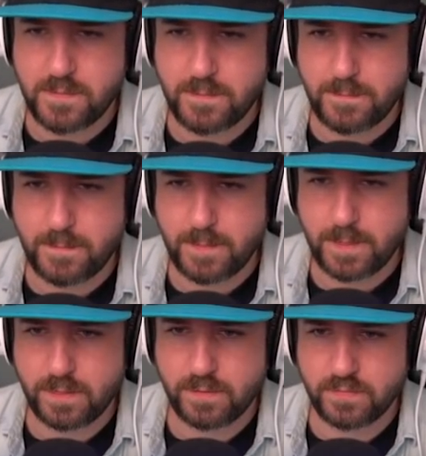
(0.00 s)

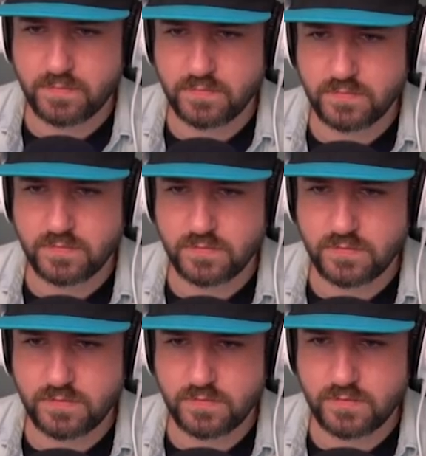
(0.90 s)

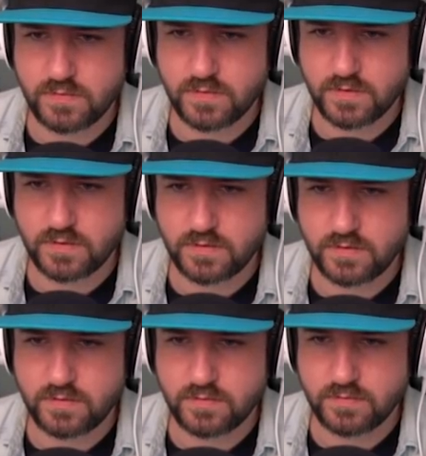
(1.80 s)

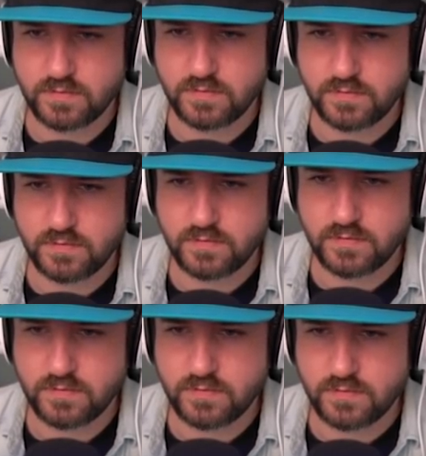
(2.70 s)

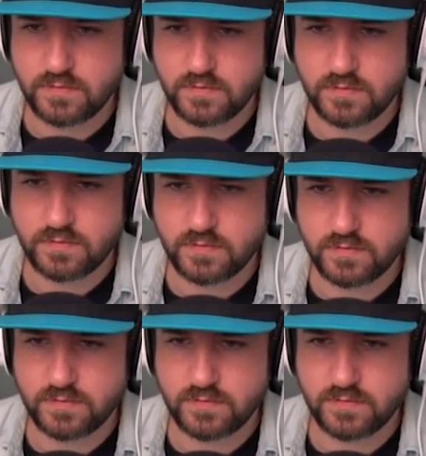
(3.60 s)

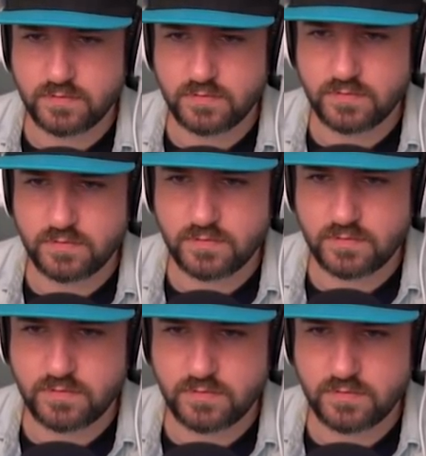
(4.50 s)

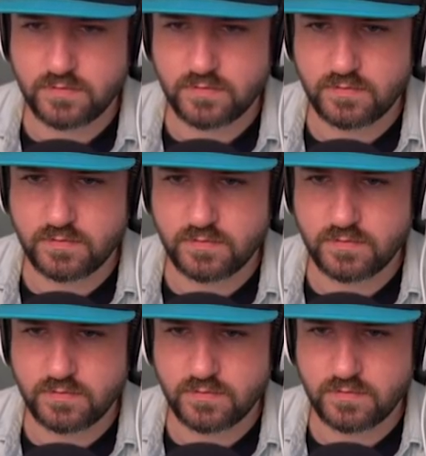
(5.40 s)

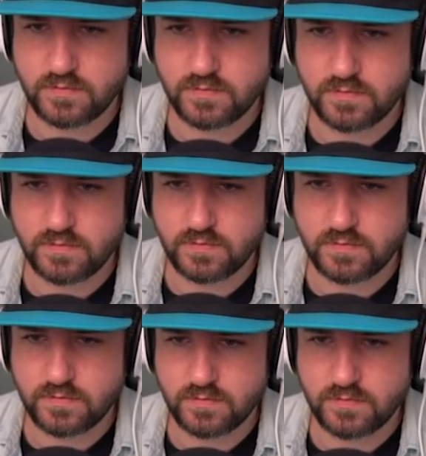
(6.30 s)

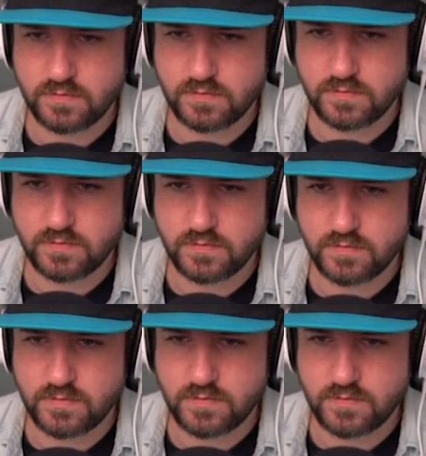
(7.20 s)
(silent)